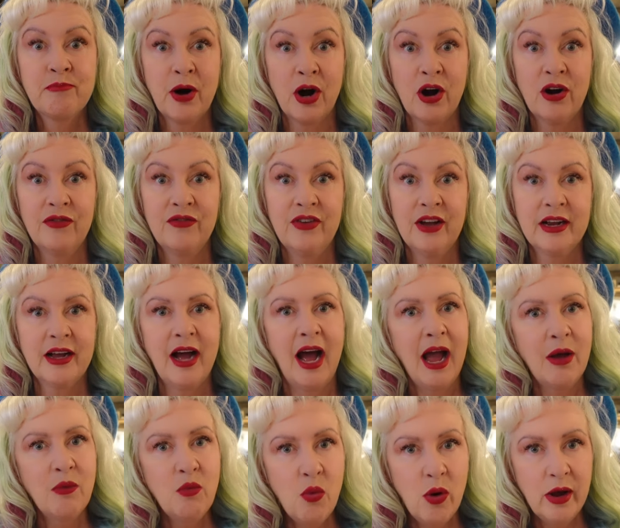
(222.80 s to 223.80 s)
perfect.
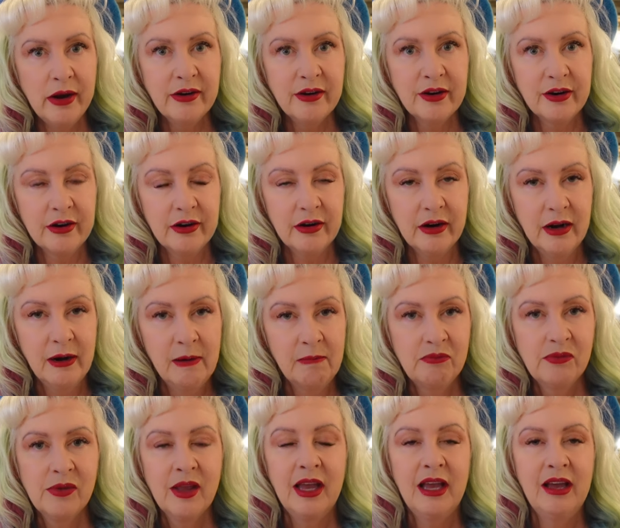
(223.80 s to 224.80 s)
I wonder
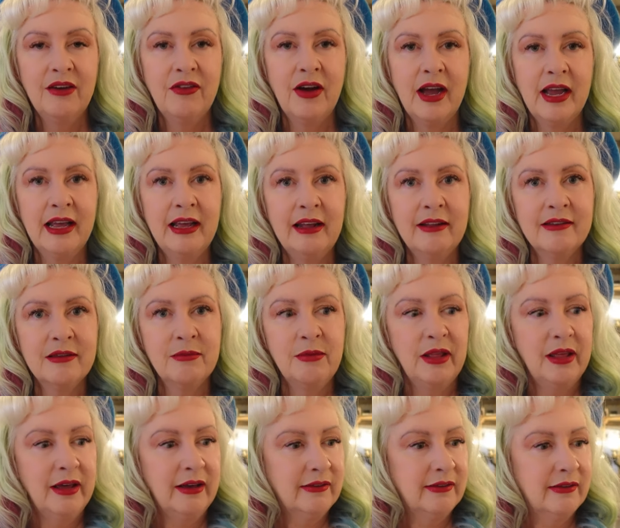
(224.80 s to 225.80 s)
if I can get some
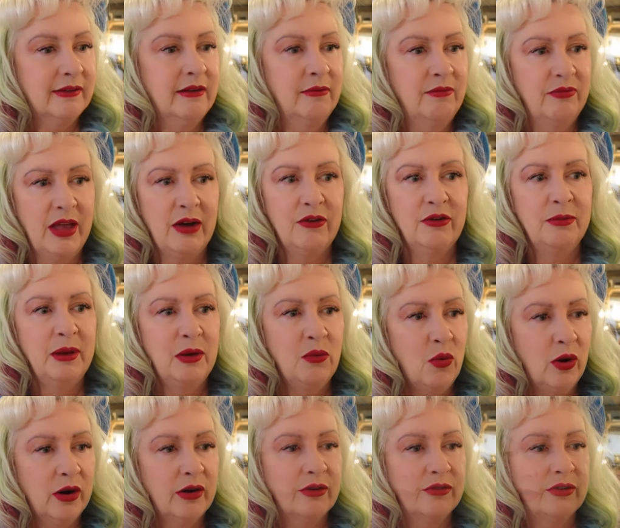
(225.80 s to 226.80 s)
of this. That would be
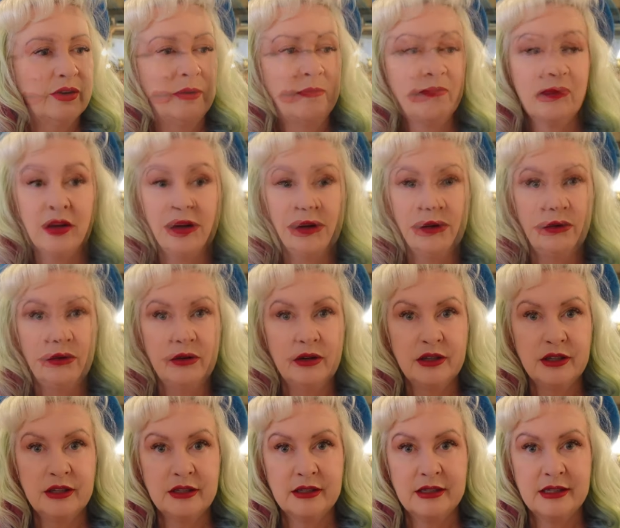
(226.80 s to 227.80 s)
wonderful.
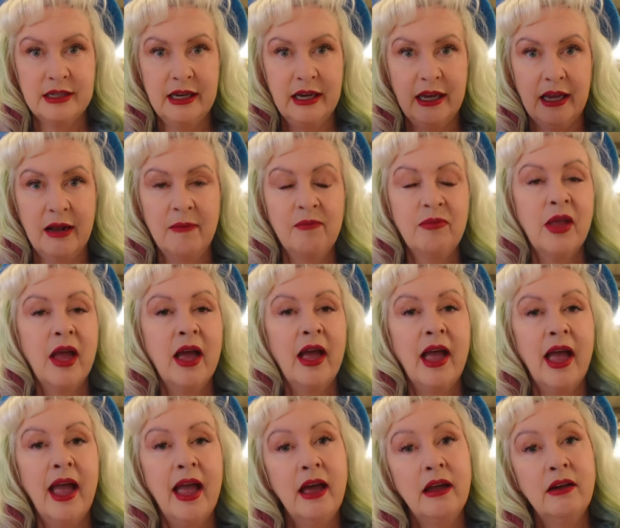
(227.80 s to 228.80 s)
Gorgeous tea.
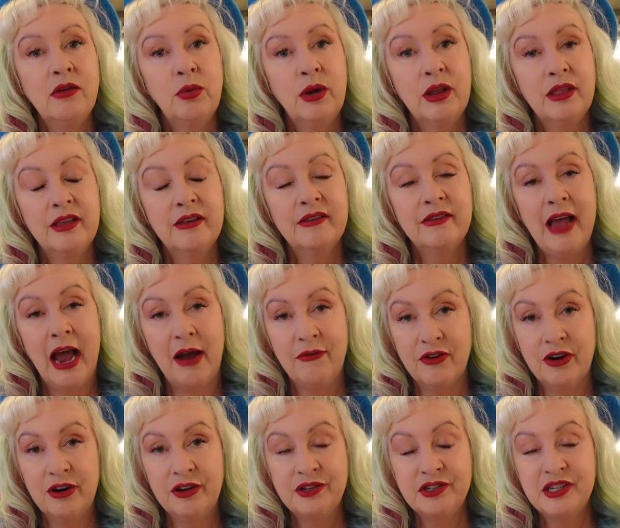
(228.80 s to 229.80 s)
And with this
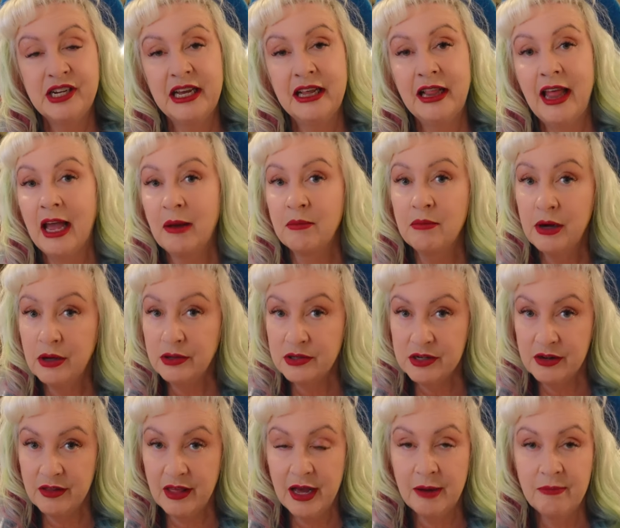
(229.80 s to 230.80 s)
afternoon tea, like
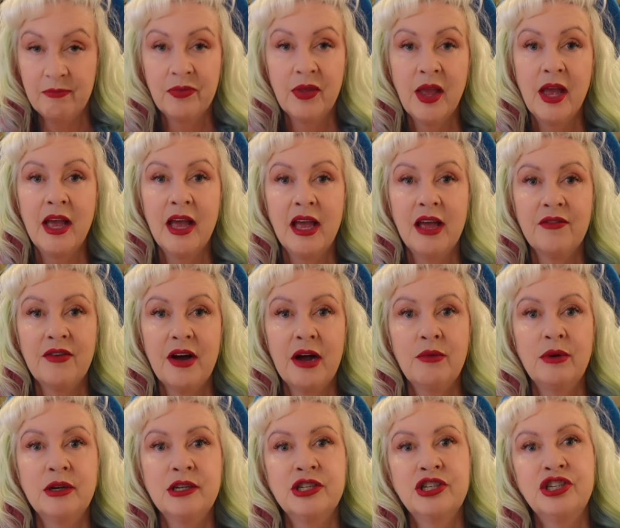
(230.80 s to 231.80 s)
most of them, if
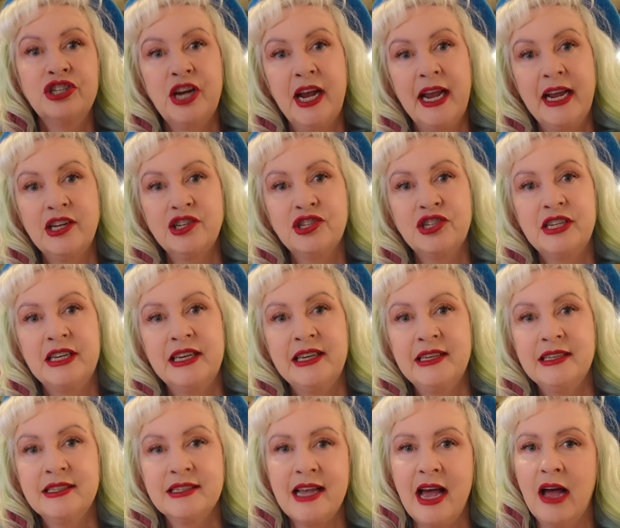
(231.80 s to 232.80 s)
I want to change
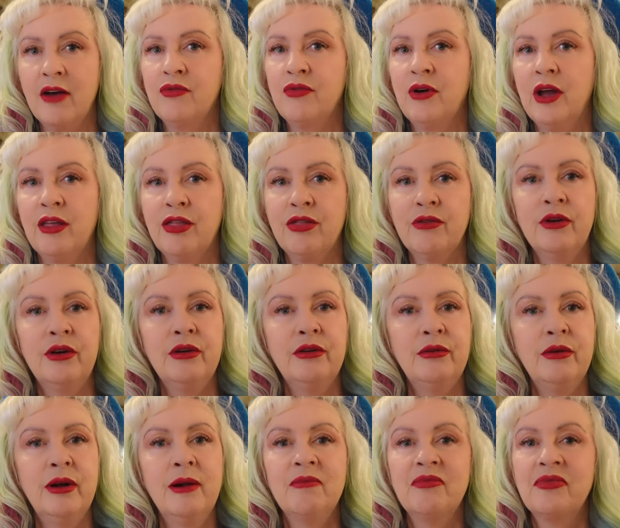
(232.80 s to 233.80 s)
teas halfway
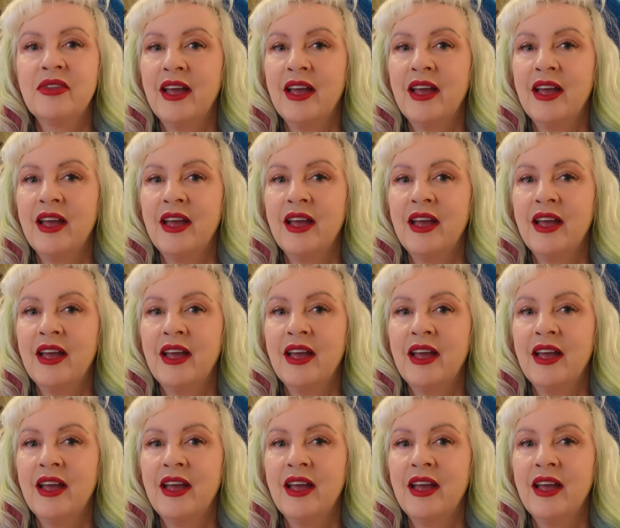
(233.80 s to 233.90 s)
through,